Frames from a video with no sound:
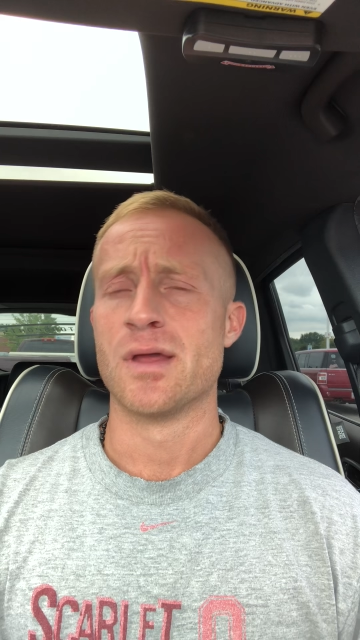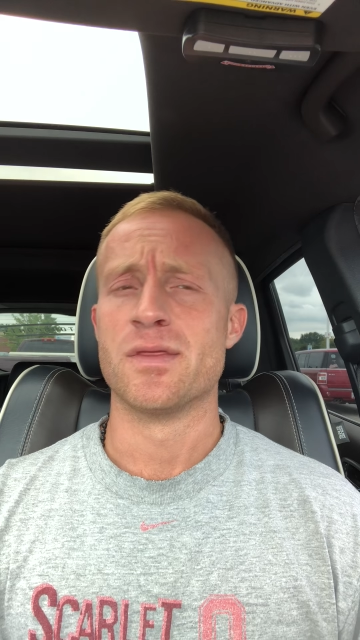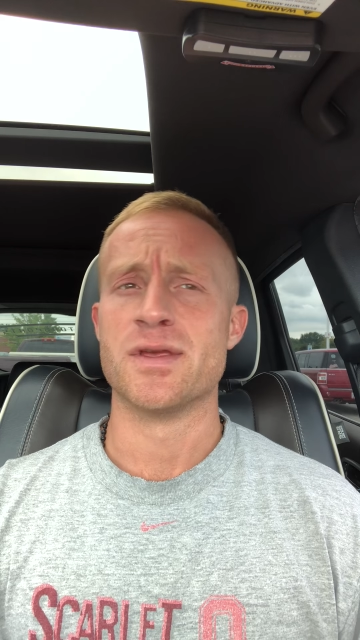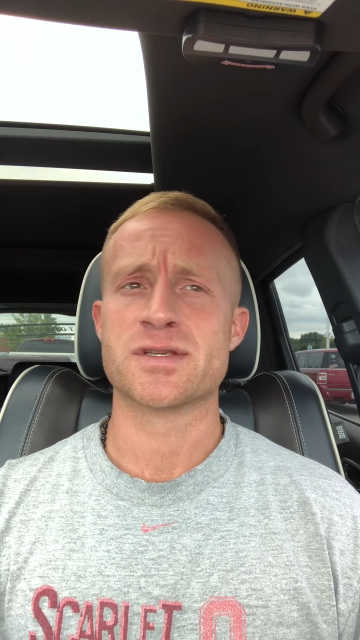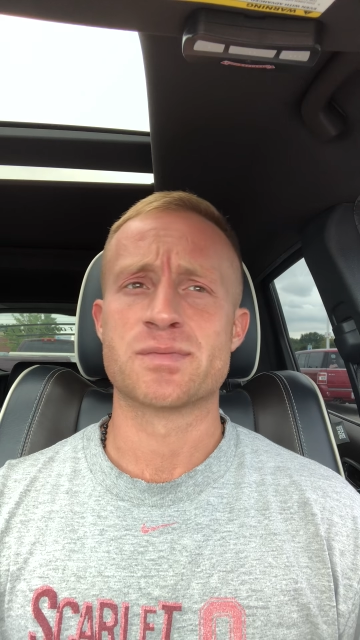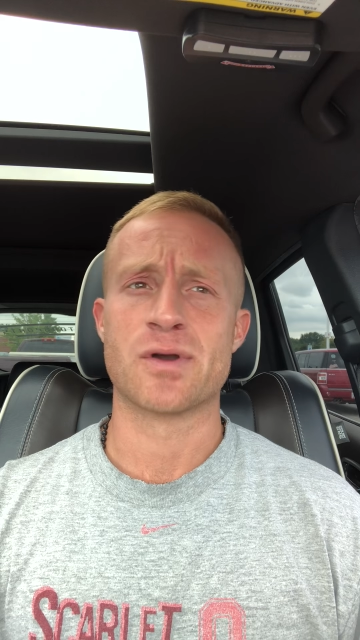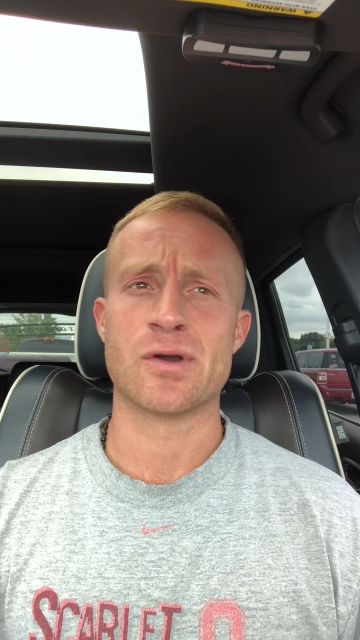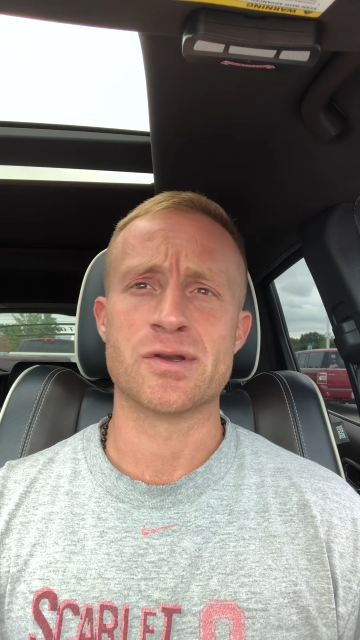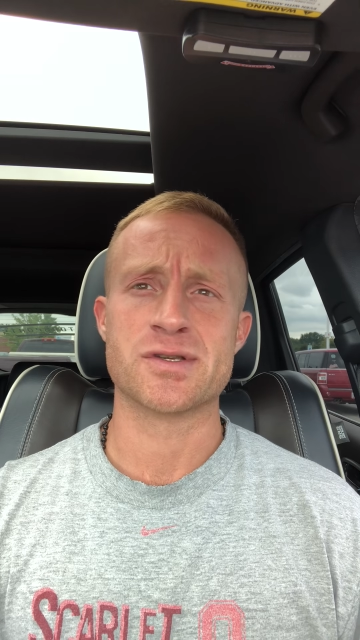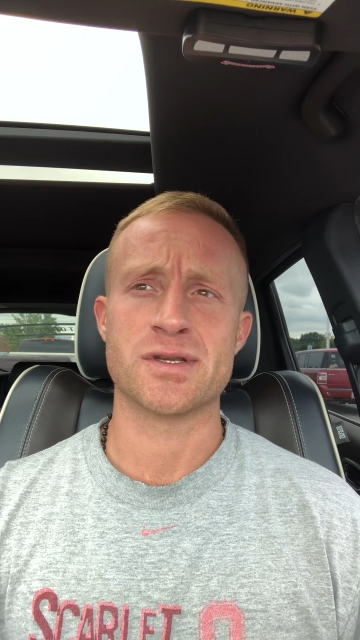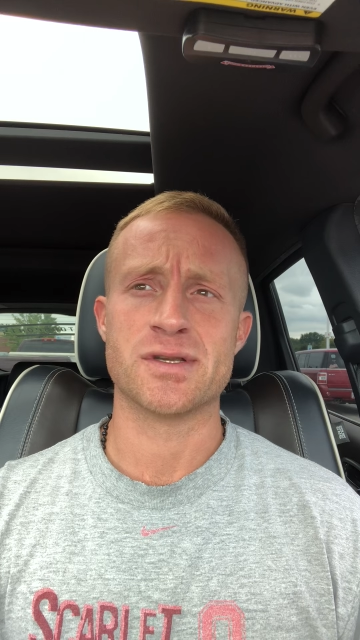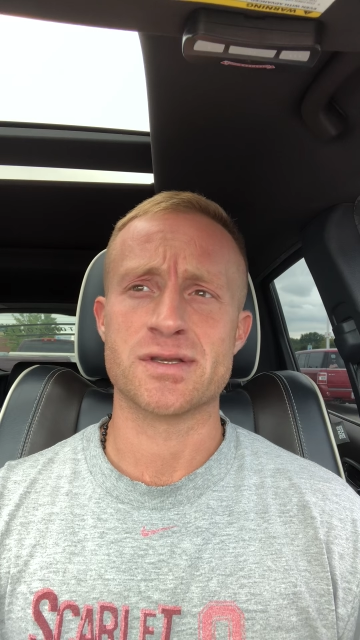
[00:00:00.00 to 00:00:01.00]
this
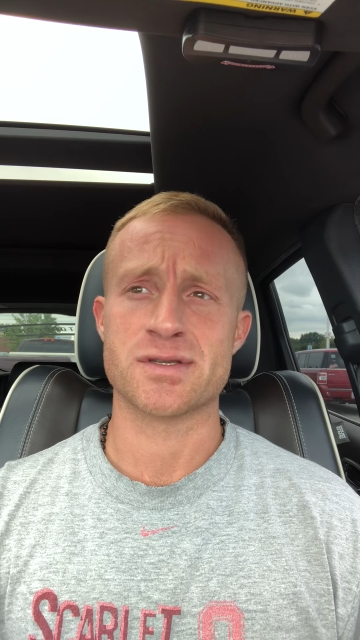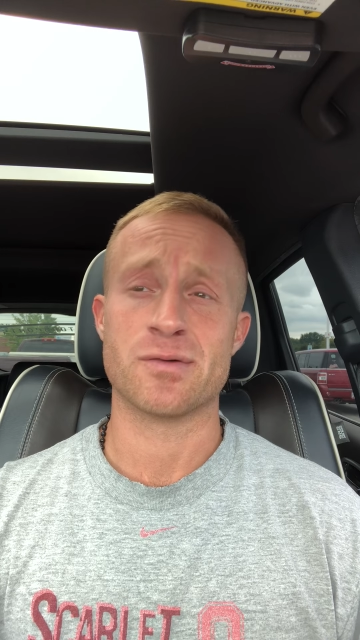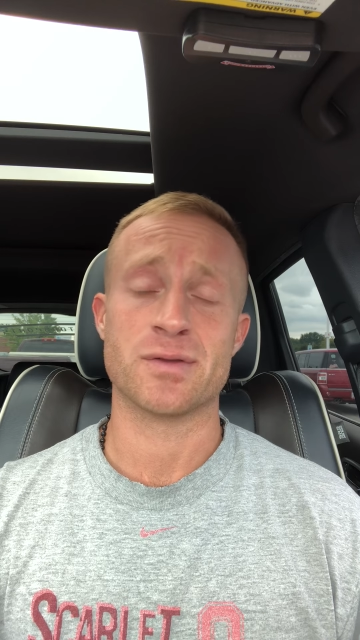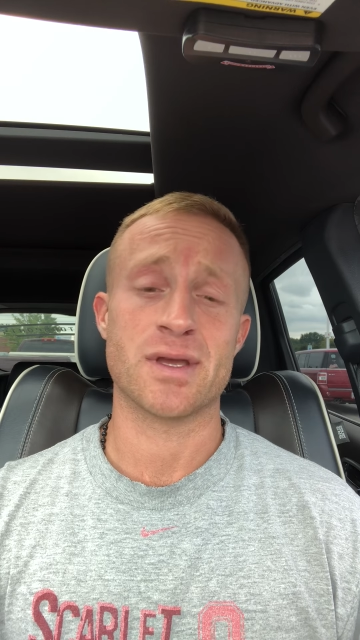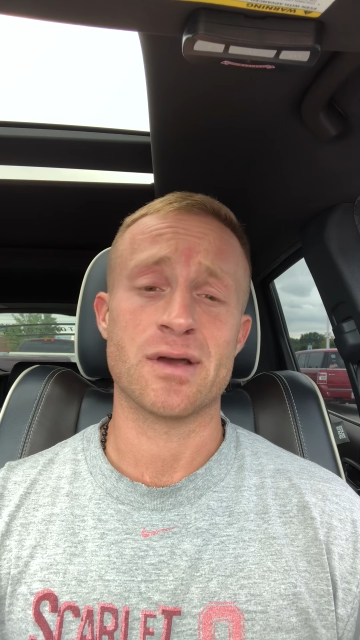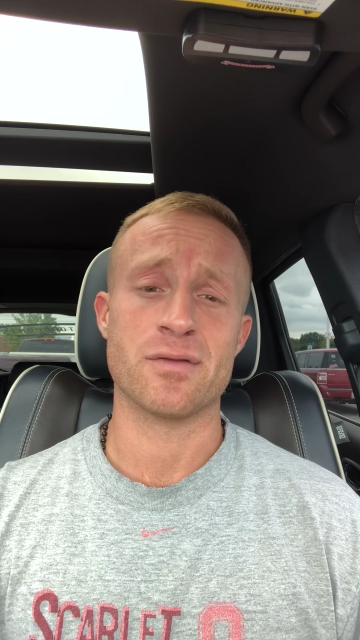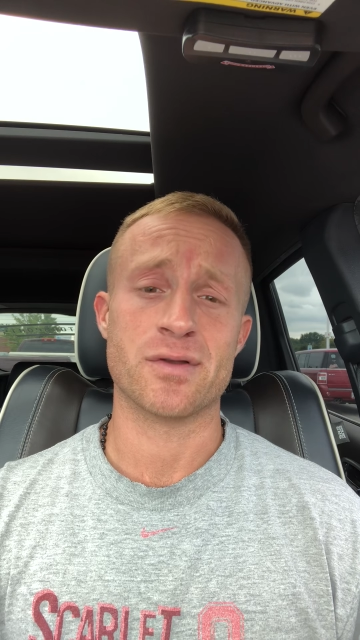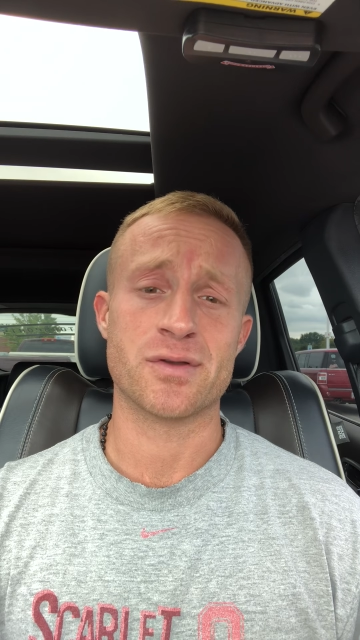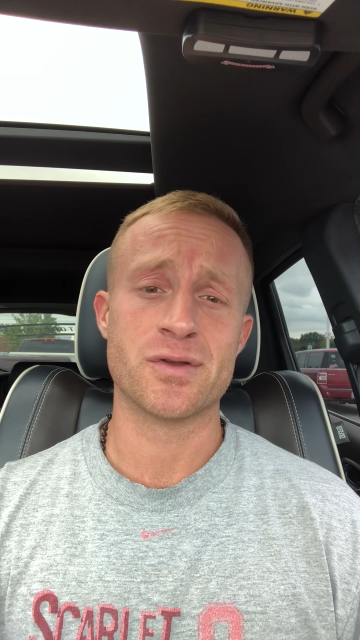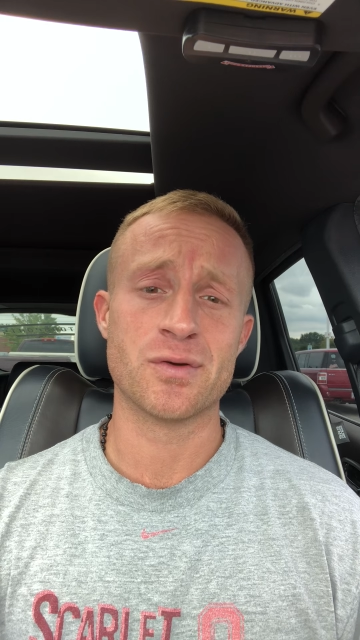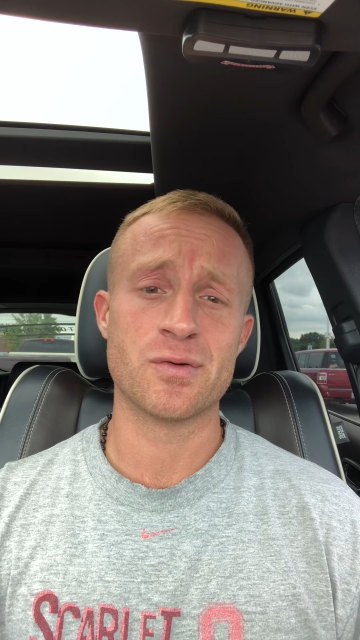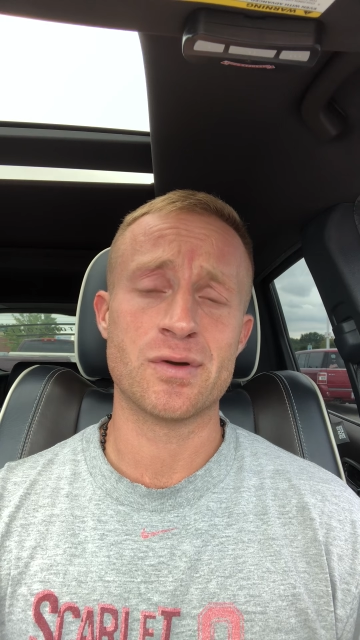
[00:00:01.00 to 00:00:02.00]
person doesn't know what the hell they're
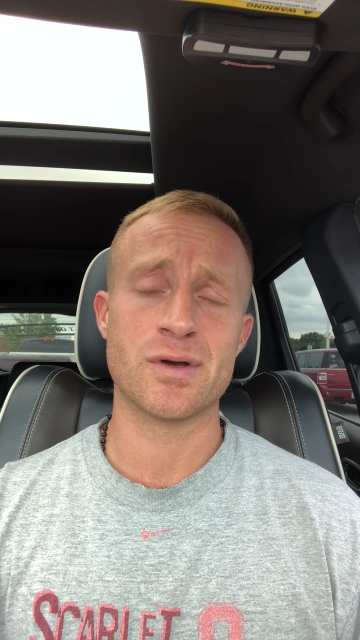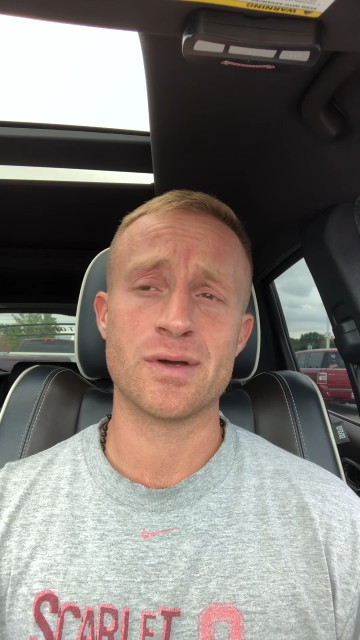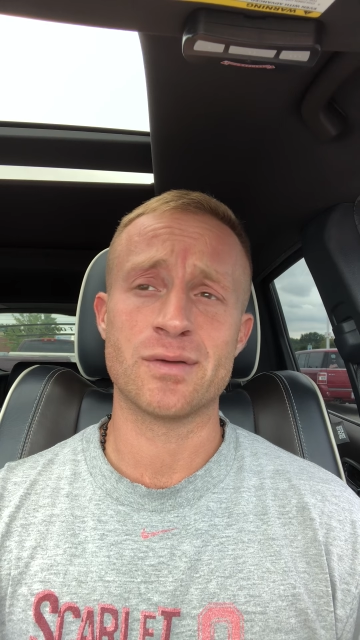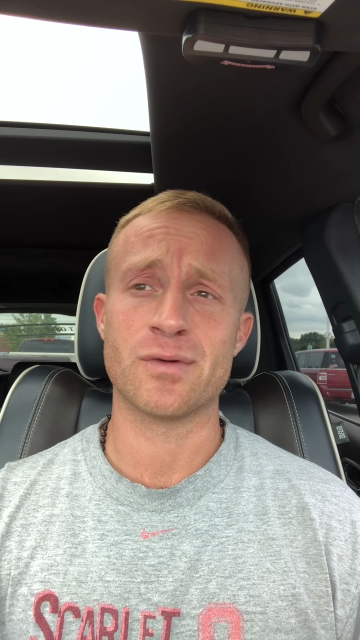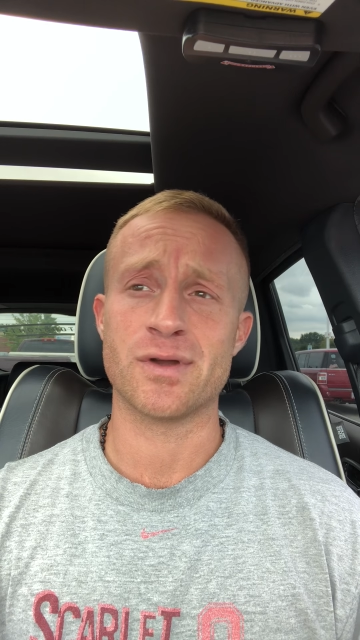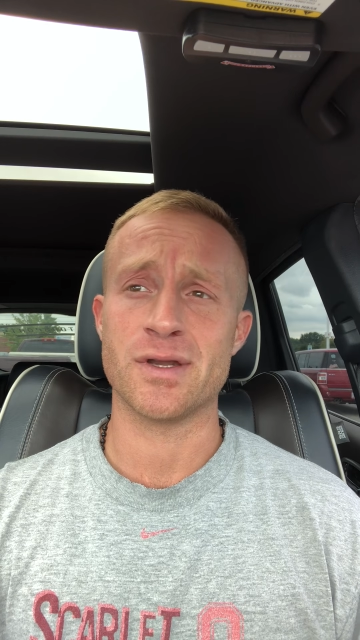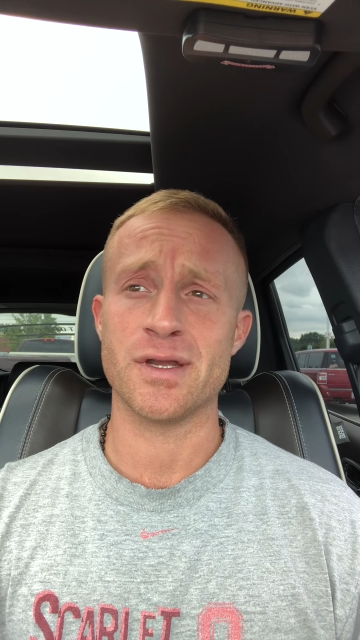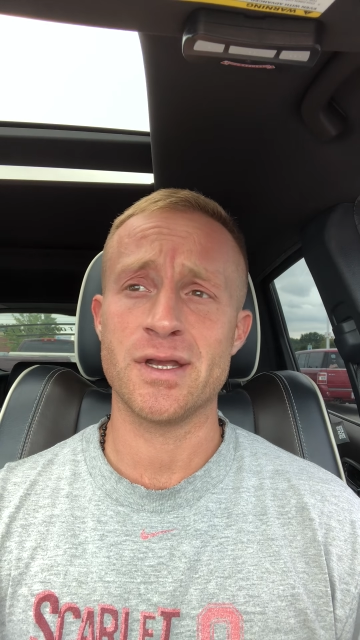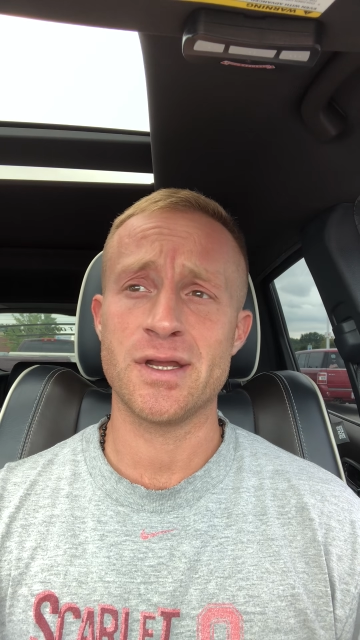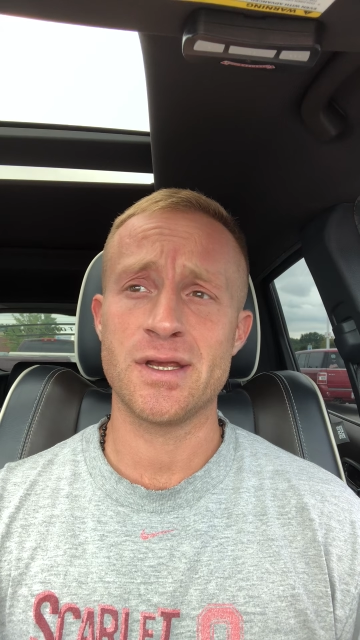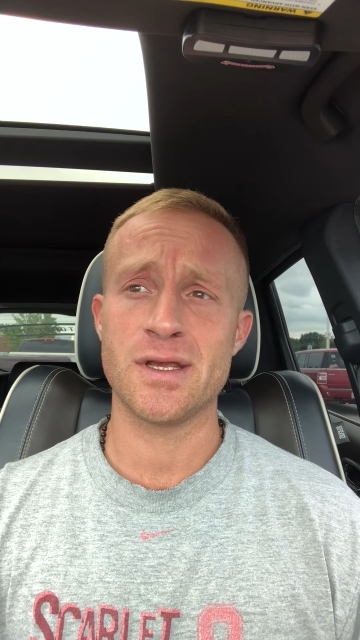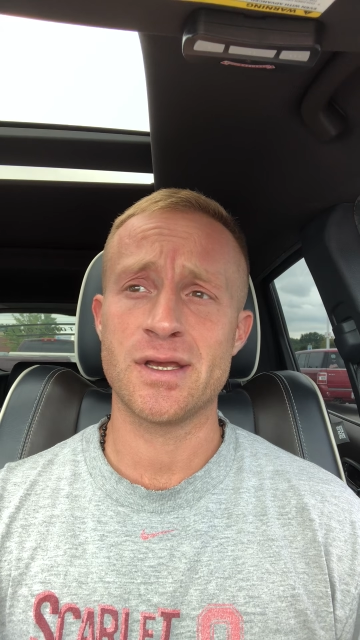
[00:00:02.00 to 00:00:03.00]
doing, what an
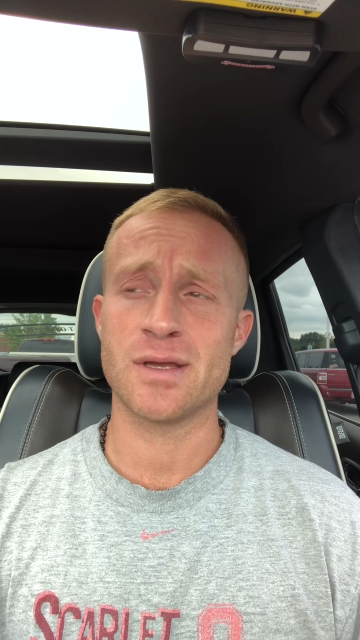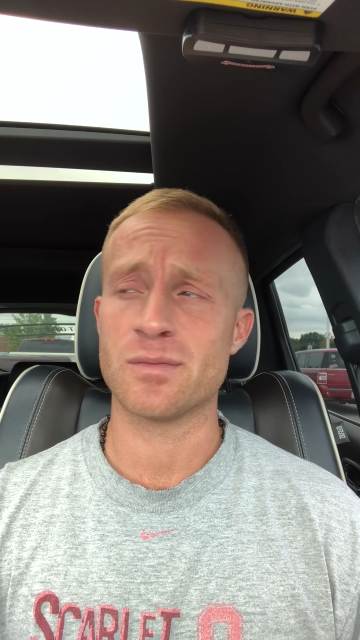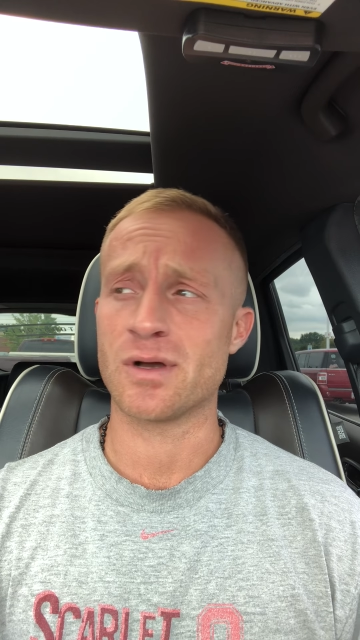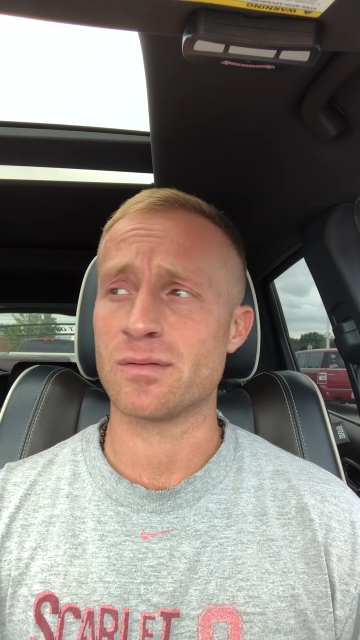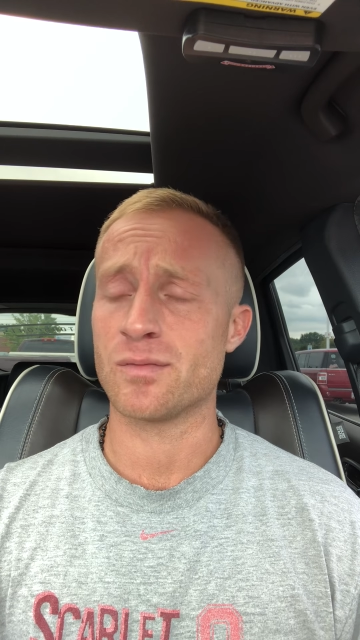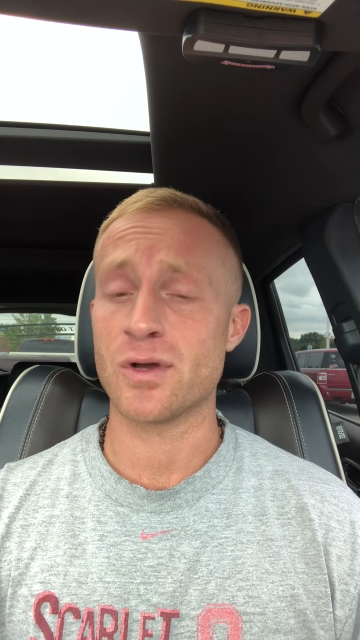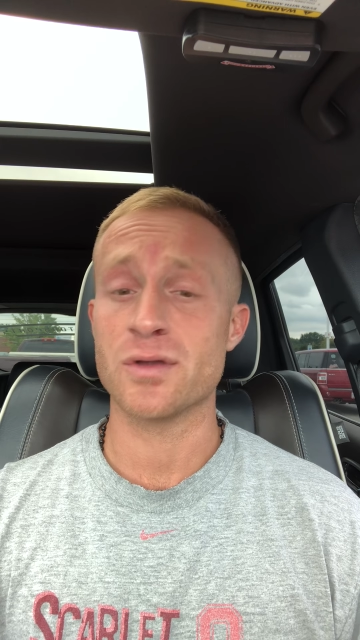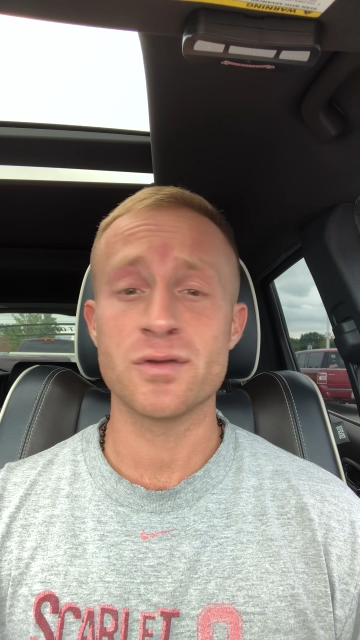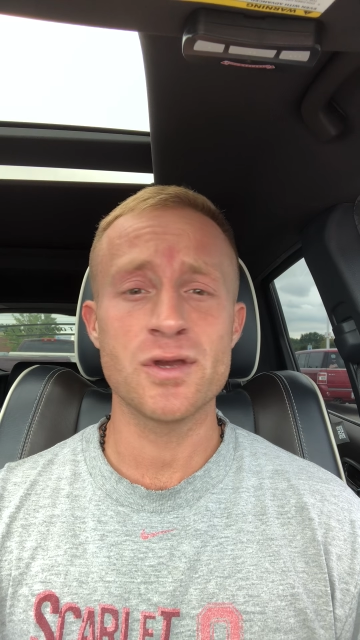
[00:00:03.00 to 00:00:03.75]
idiot, blah, blah, blah.